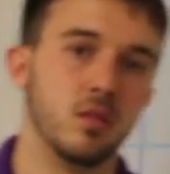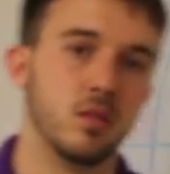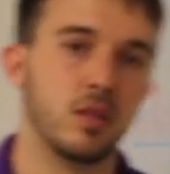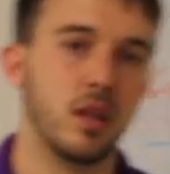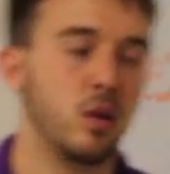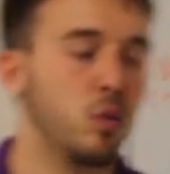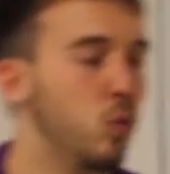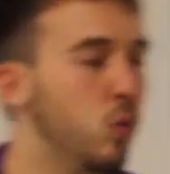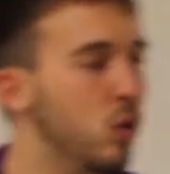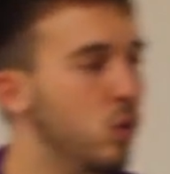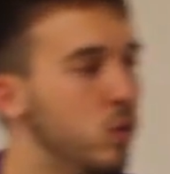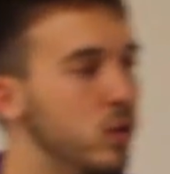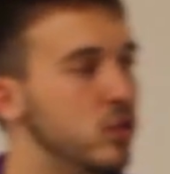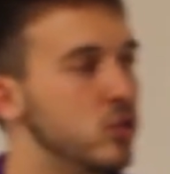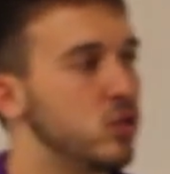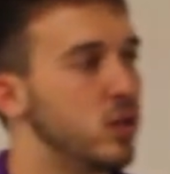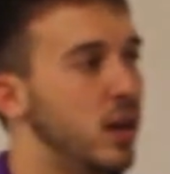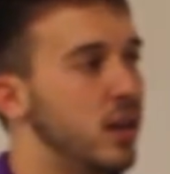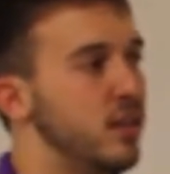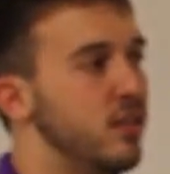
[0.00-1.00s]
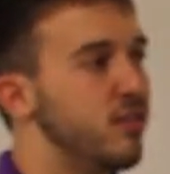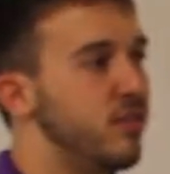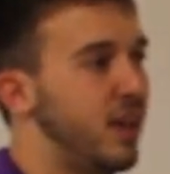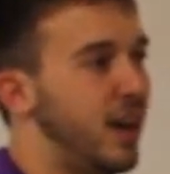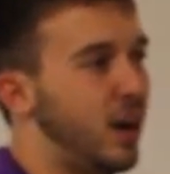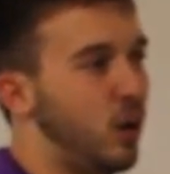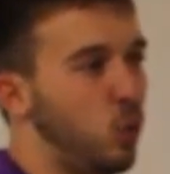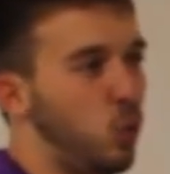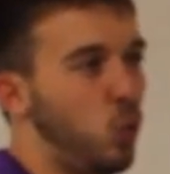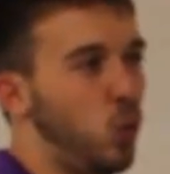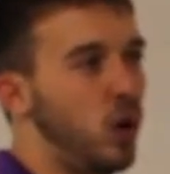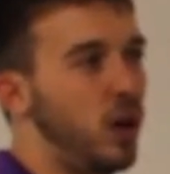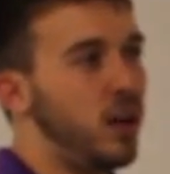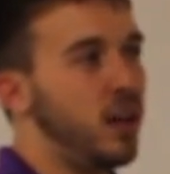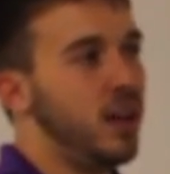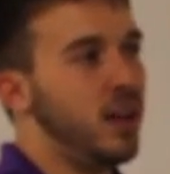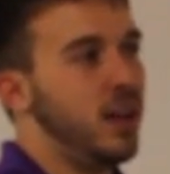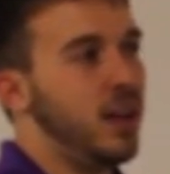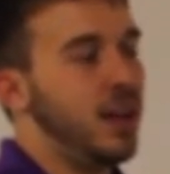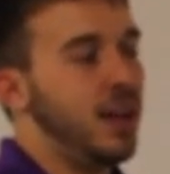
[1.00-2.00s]
Okay, what are we trying to find?
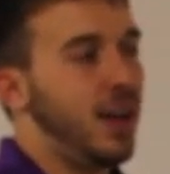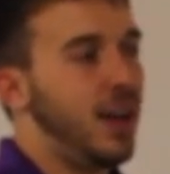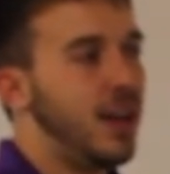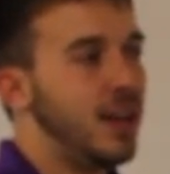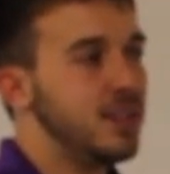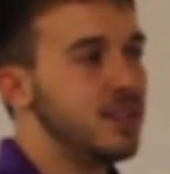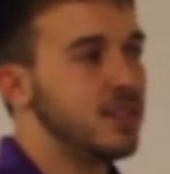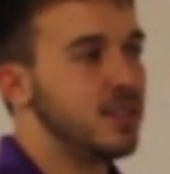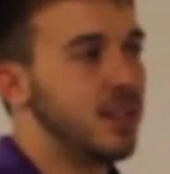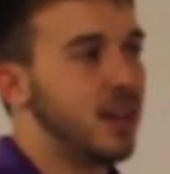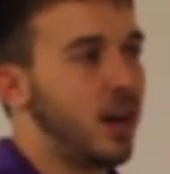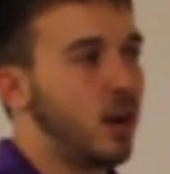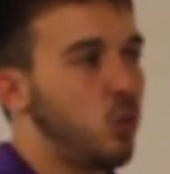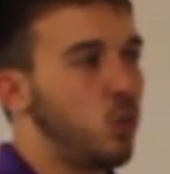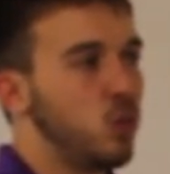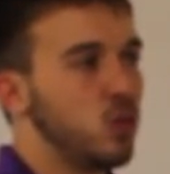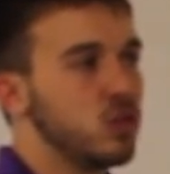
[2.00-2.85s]
What is that?